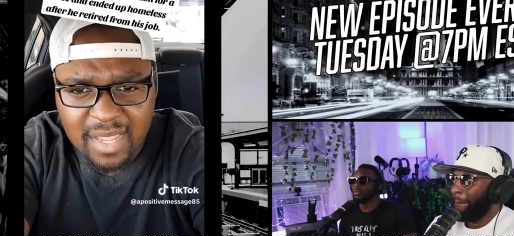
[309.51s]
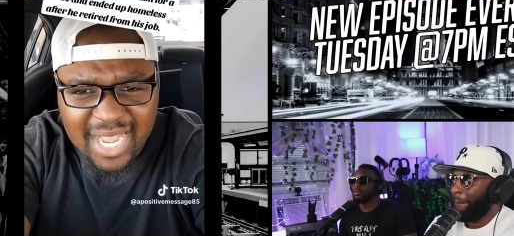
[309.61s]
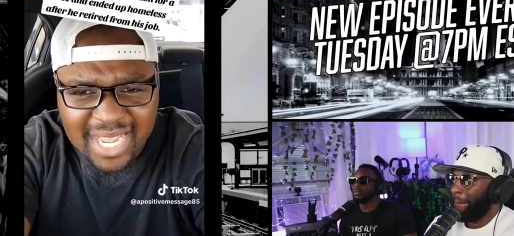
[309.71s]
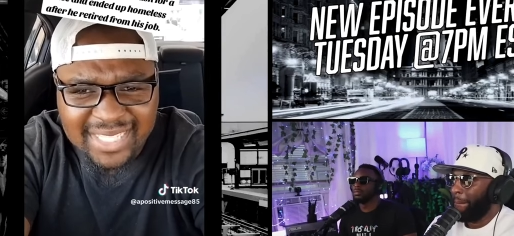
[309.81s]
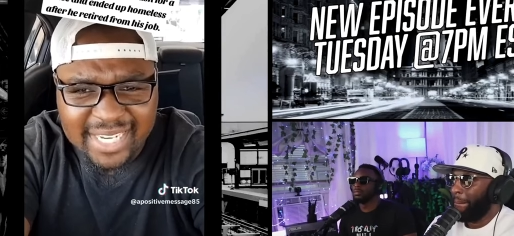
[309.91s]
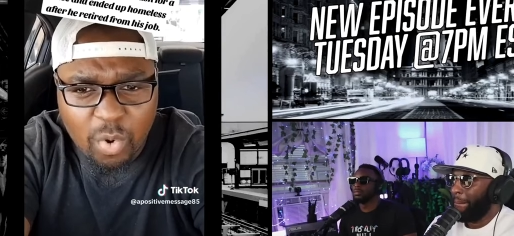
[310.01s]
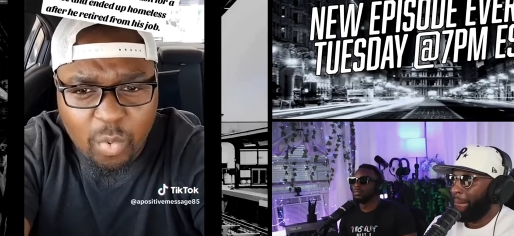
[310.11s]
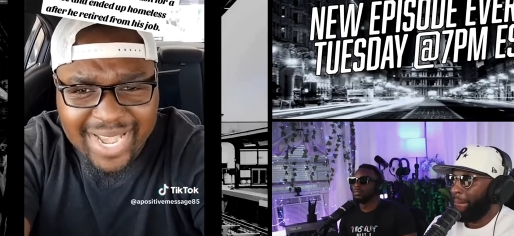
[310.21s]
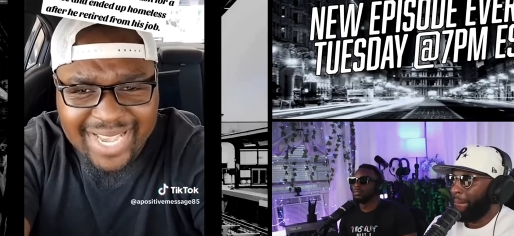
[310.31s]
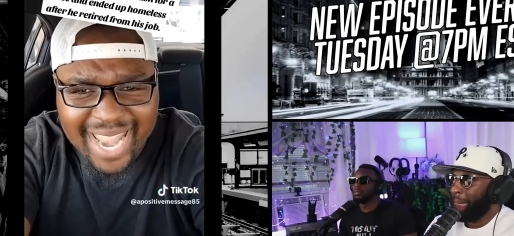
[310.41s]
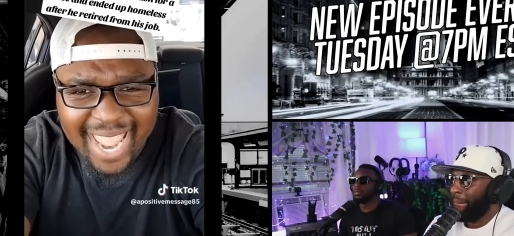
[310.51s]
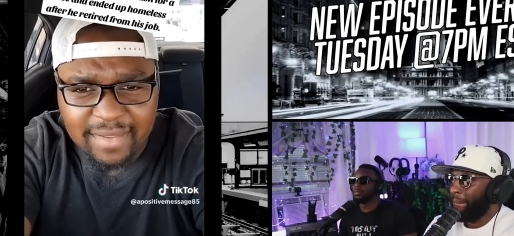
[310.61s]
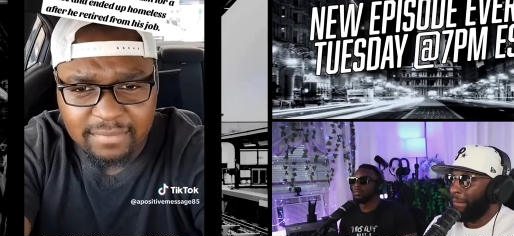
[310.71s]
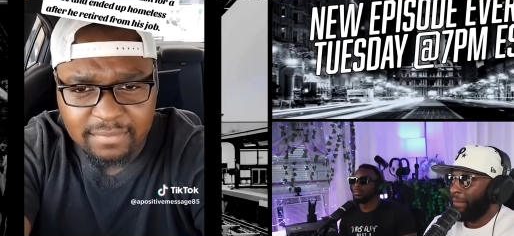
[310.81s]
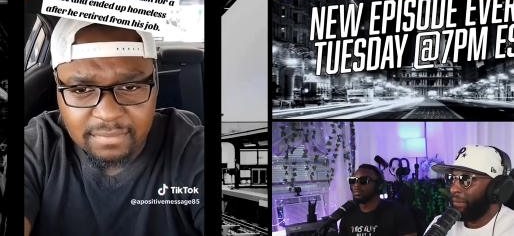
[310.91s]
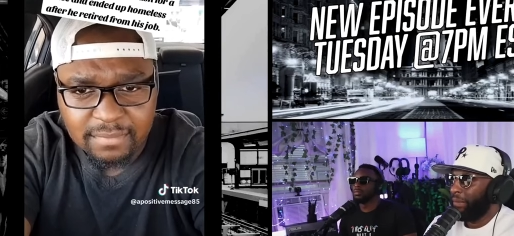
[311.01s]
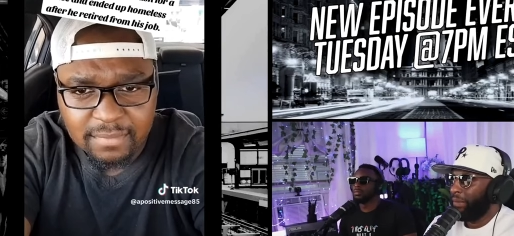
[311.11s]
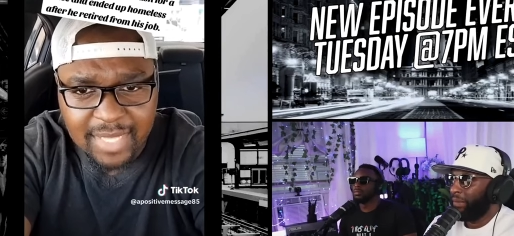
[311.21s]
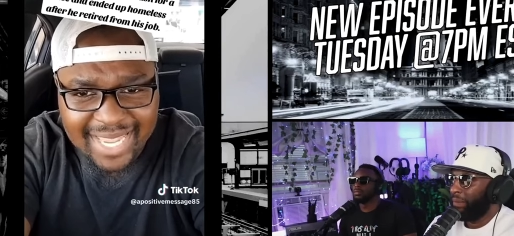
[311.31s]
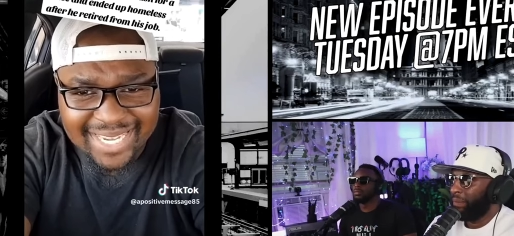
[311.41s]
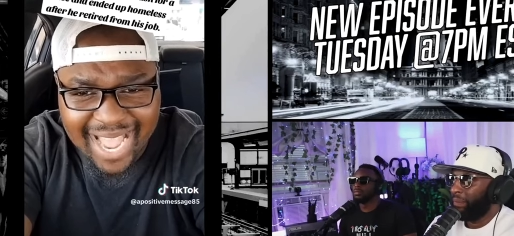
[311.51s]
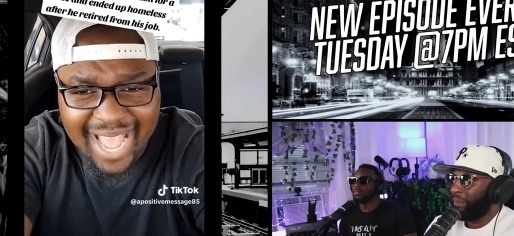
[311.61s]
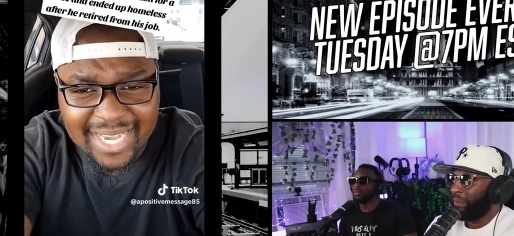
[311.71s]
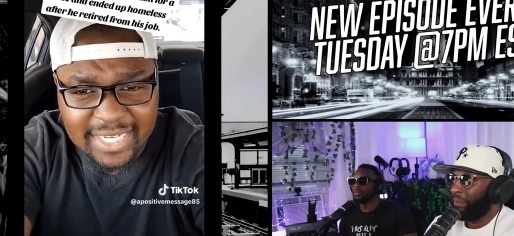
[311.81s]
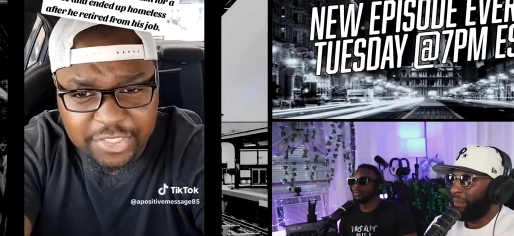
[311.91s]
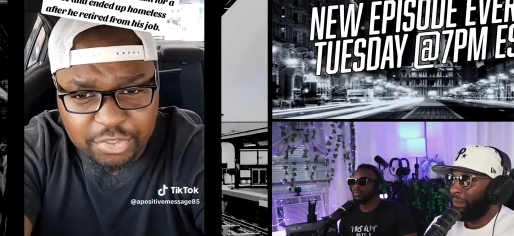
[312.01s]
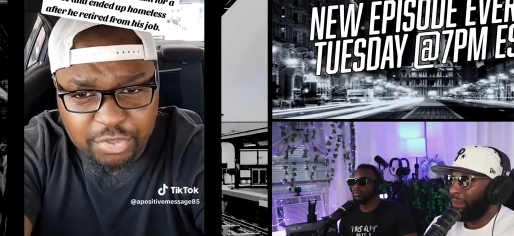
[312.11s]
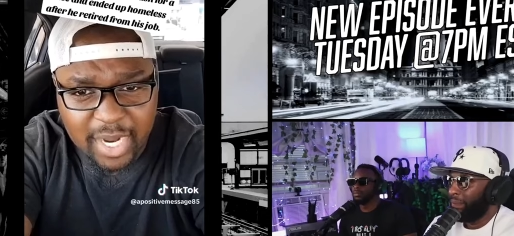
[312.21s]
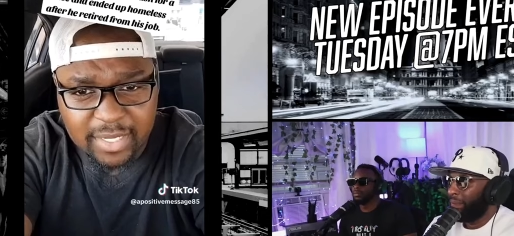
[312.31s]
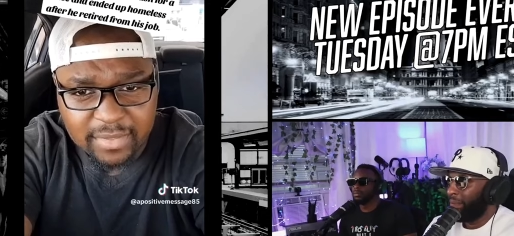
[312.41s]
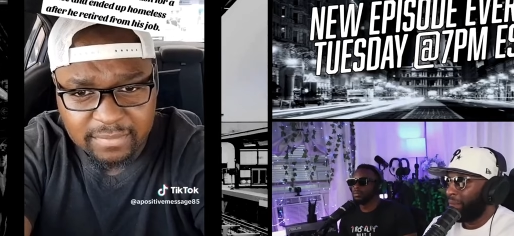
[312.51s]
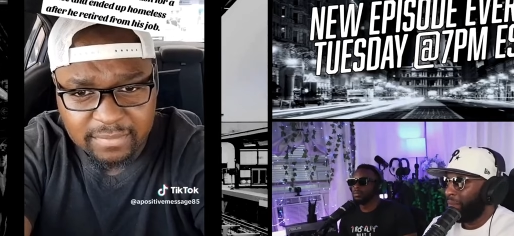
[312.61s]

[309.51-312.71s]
Speaker 1: until one day he died in his truck.